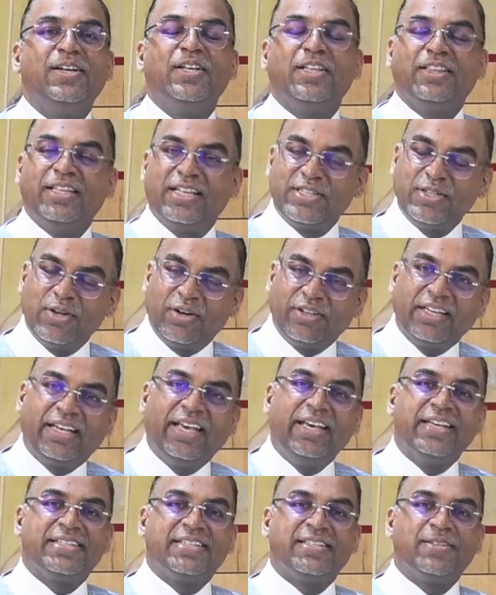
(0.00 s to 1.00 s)
that's not the
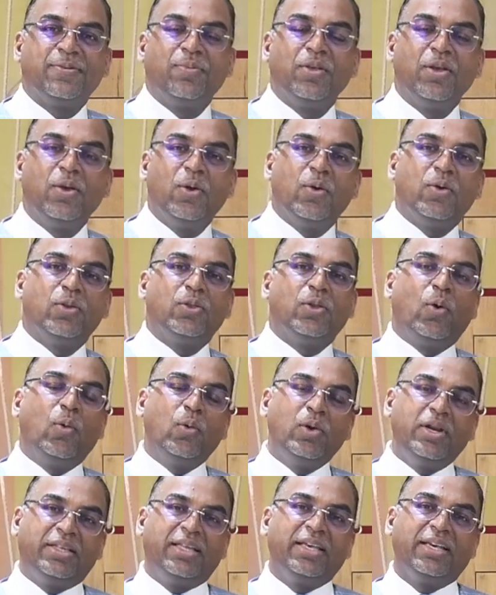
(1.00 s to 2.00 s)
case. The
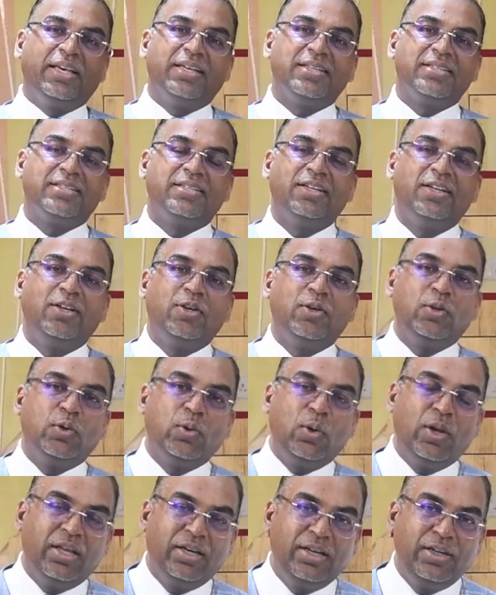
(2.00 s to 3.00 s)
only thing is,
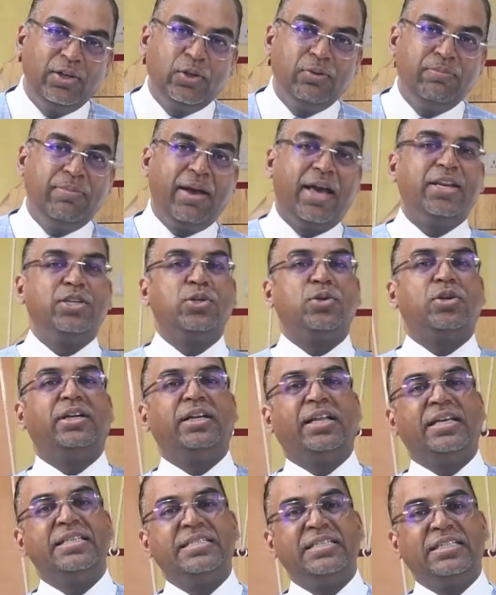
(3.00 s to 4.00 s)
you learn to manage your
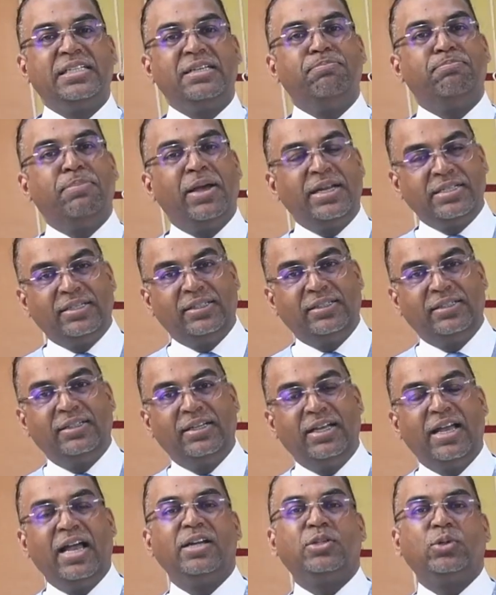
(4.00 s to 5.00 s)
intensity better at